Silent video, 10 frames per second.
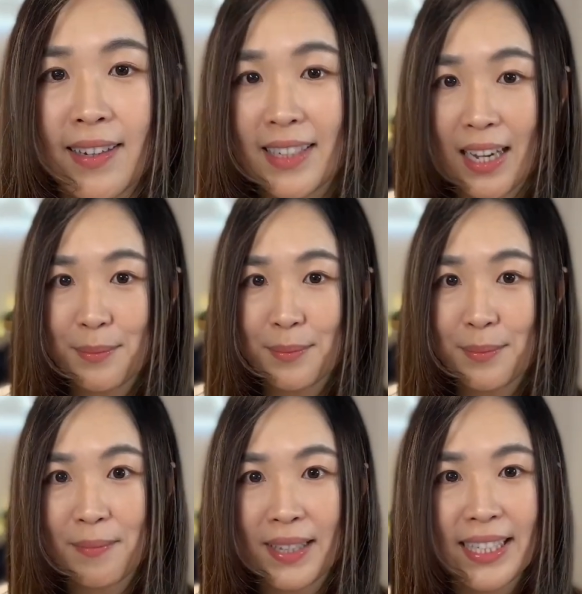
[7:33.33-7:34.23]
Time's
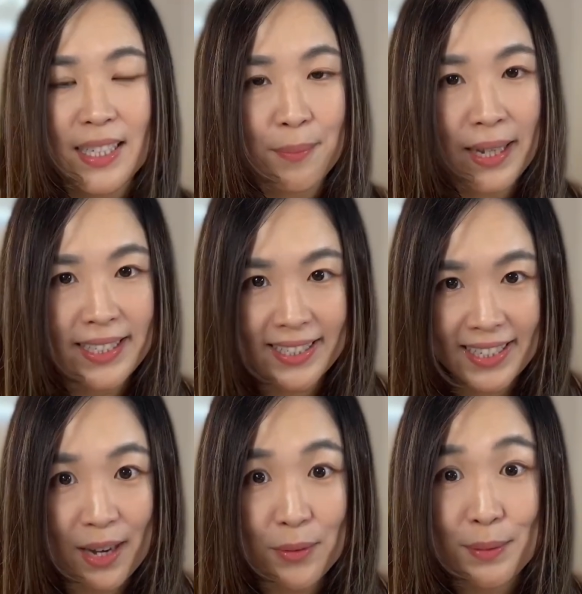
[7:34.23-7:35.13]
up, let's apply the
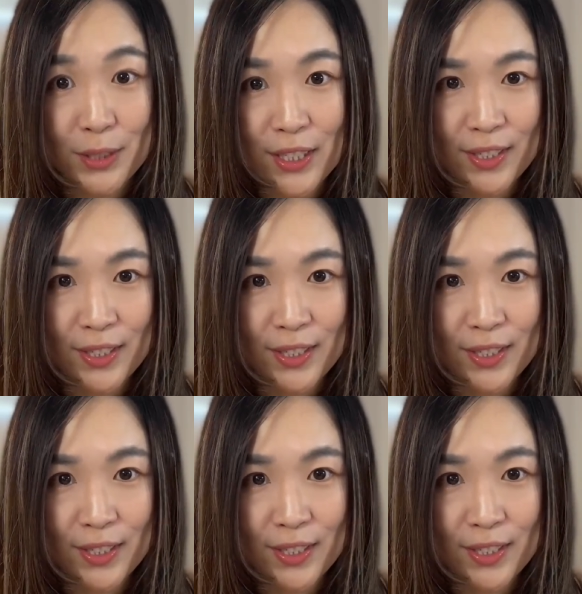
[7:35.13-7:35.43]
style we just